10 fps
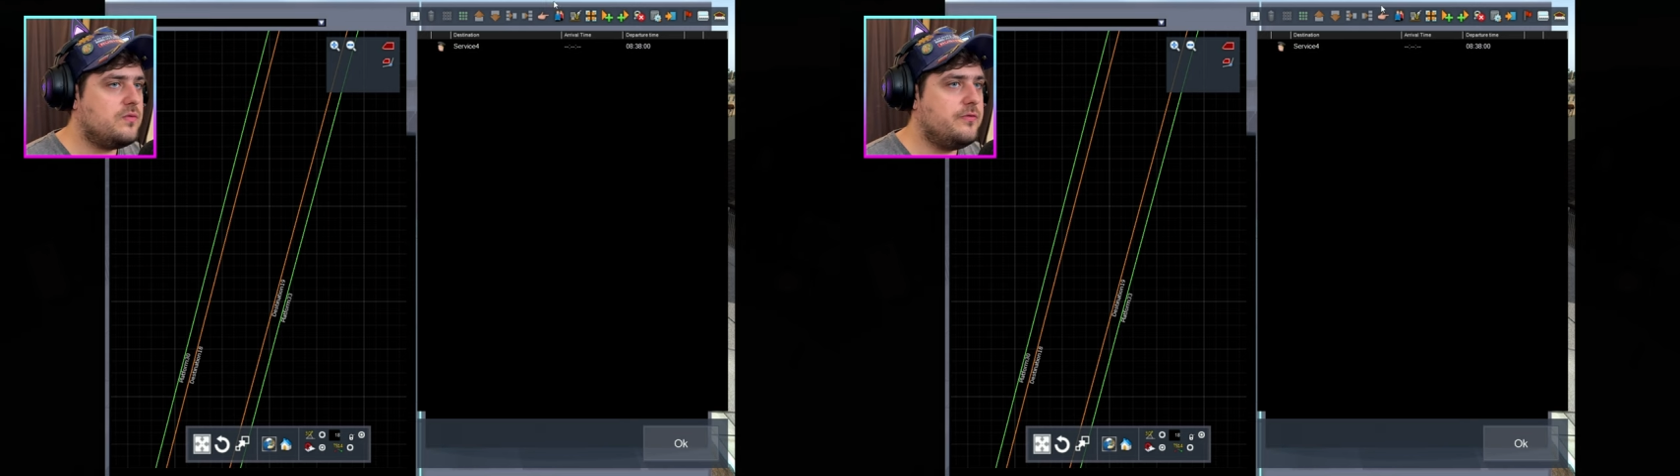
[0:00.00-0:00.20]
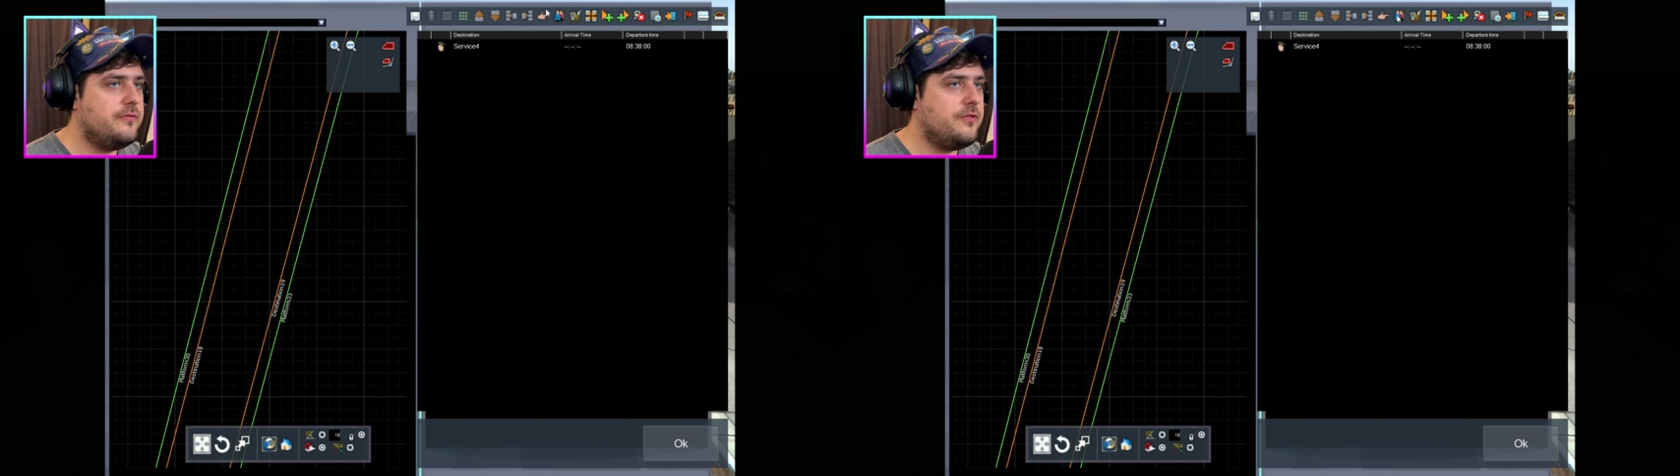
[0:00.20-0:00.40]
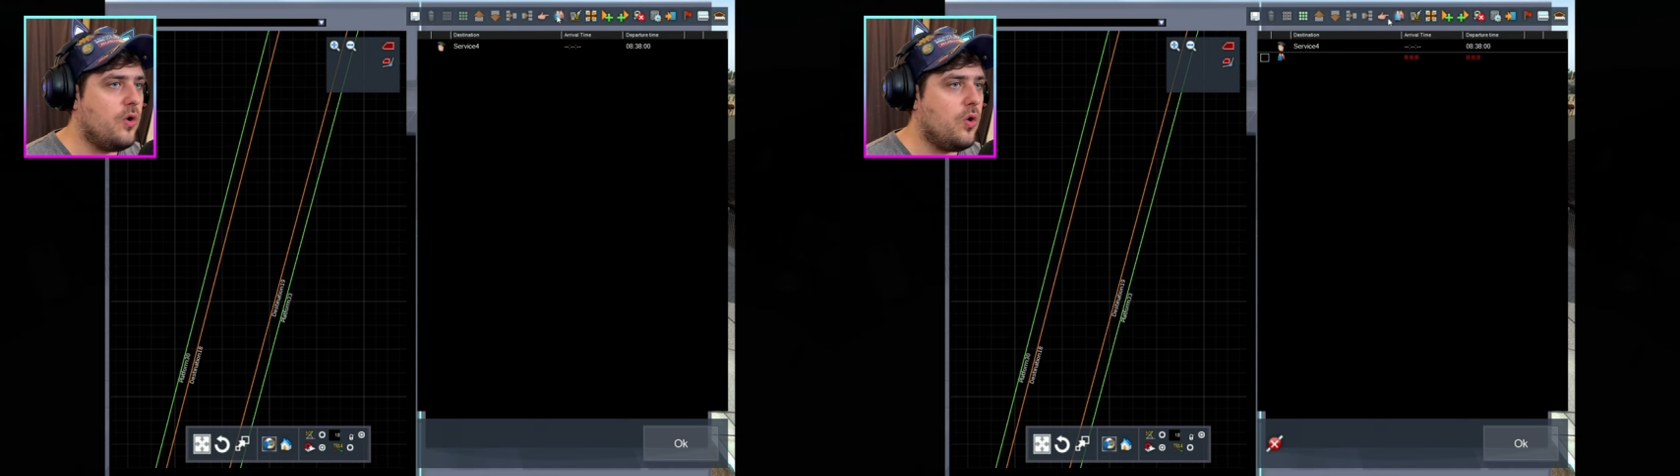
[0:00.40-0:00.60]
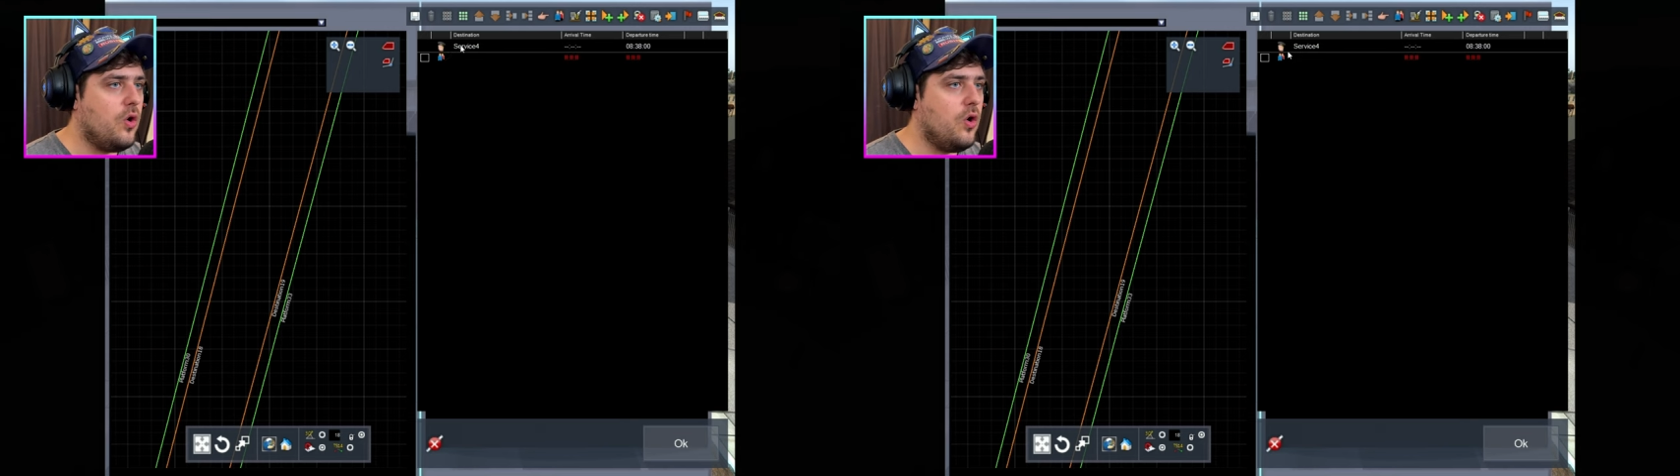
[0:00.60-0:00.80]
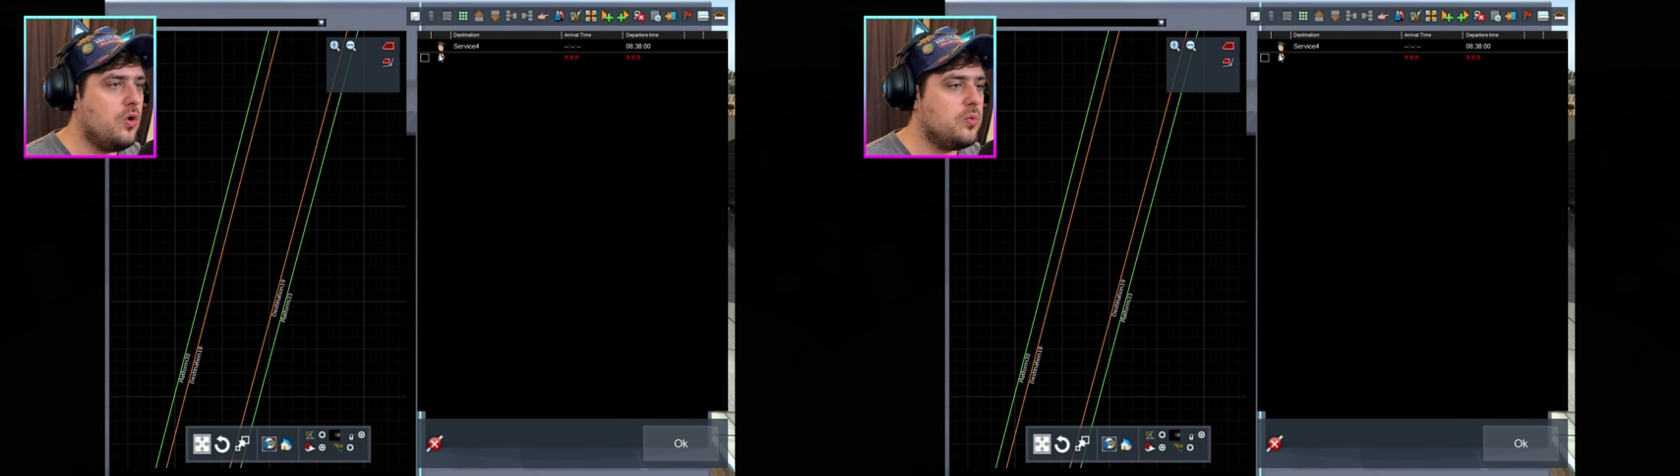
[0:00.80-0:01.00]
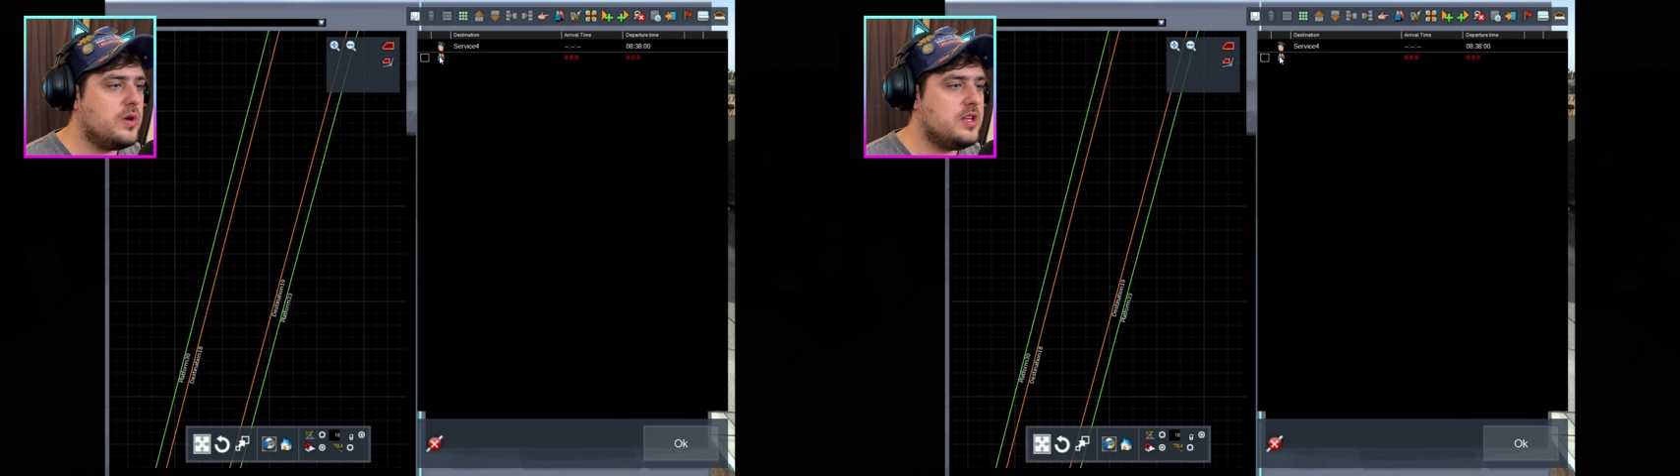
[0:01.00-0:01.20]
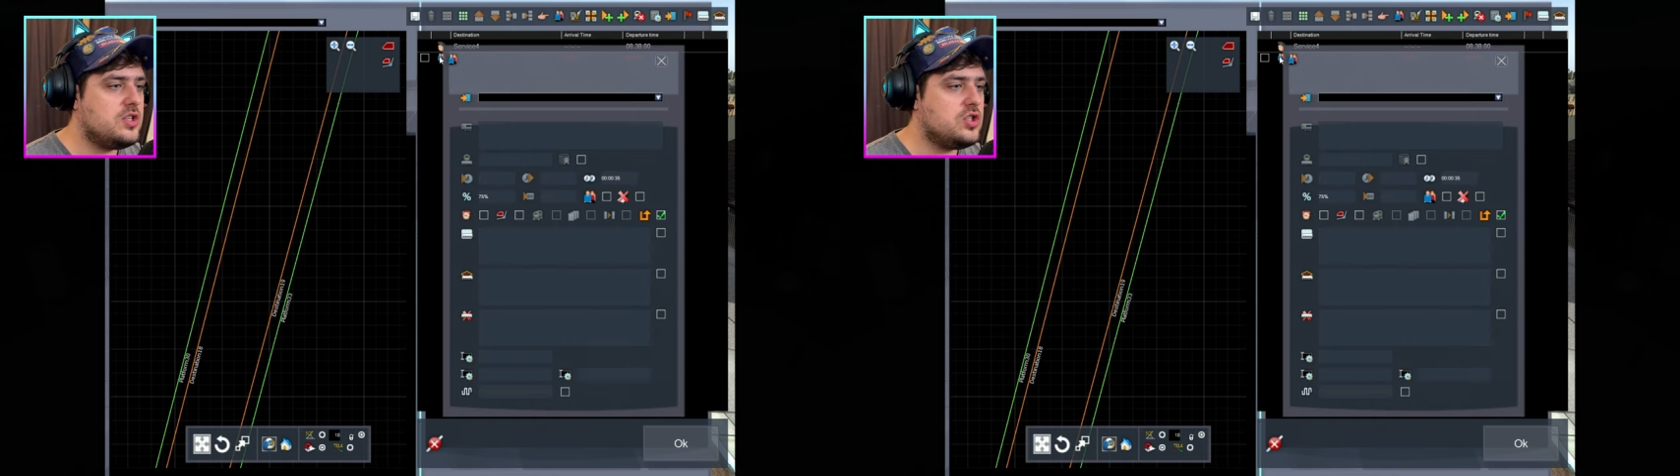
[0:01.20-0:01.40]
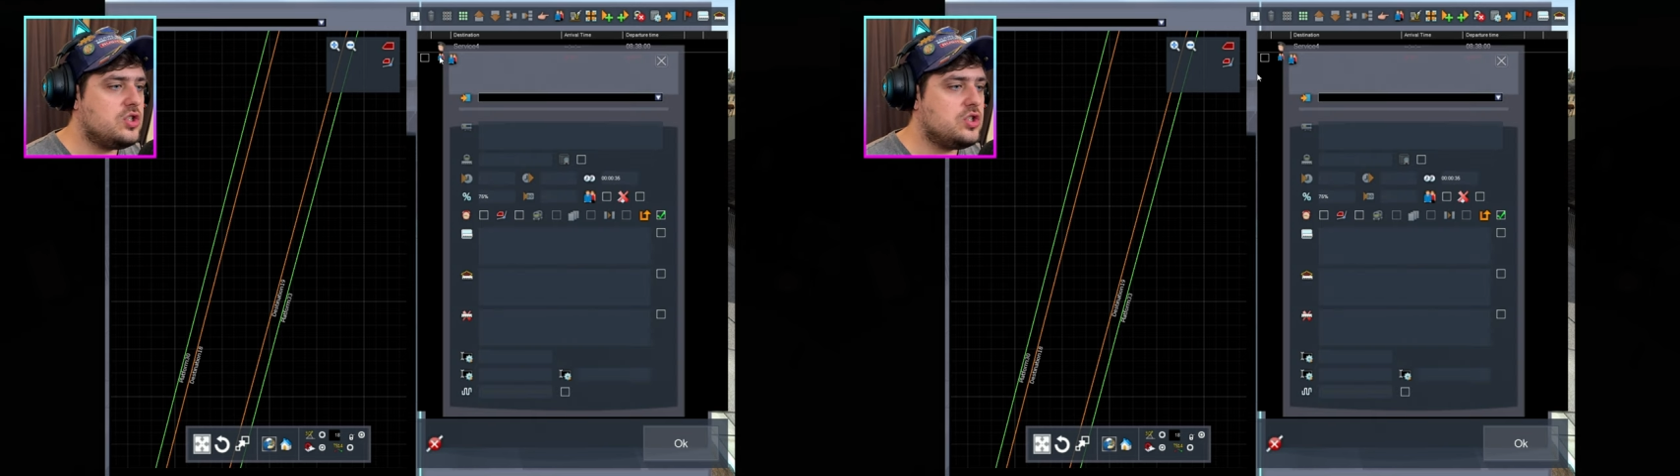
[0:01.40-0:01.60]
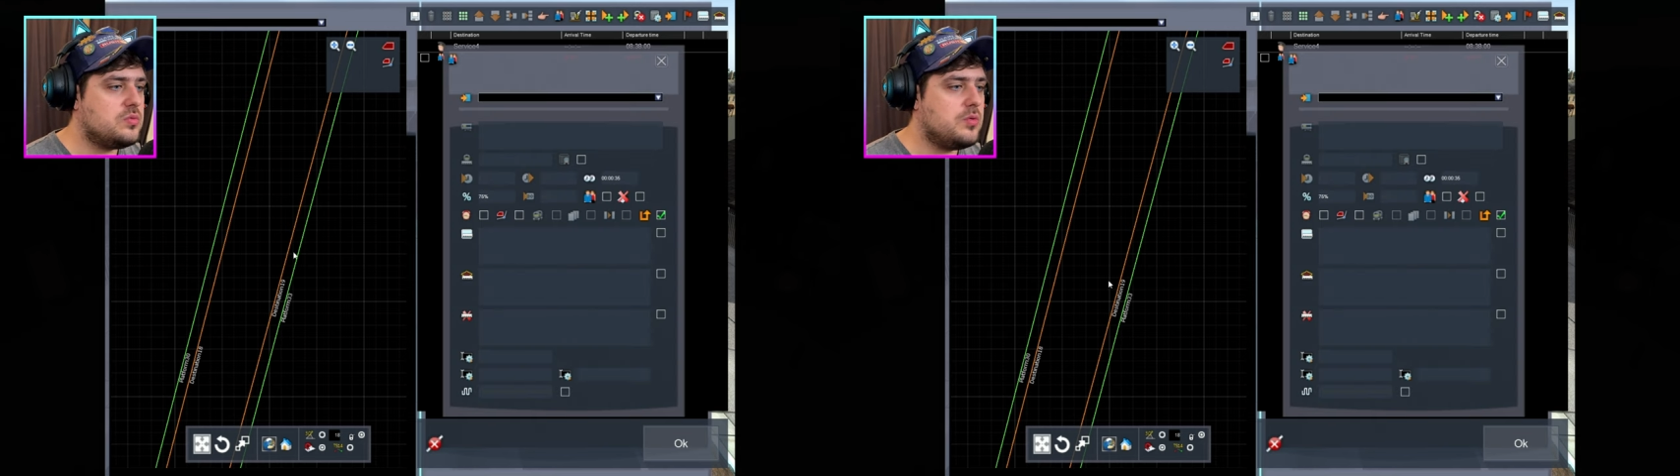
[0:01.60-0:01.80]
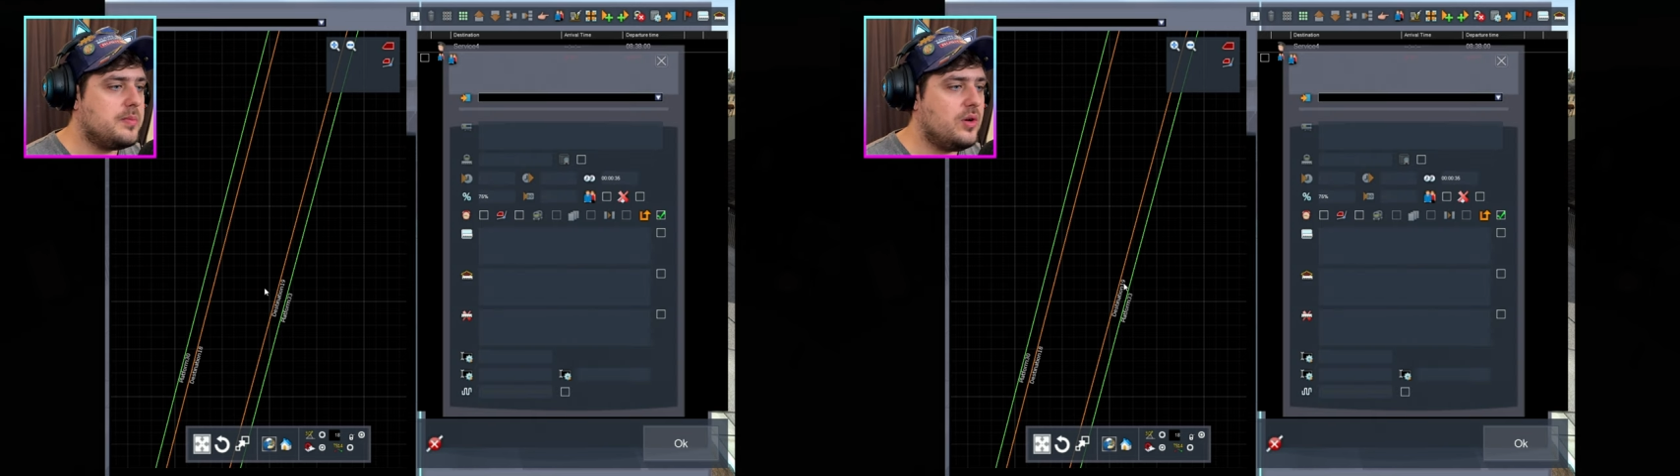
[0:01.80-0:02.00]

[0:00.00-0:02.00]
four, which will be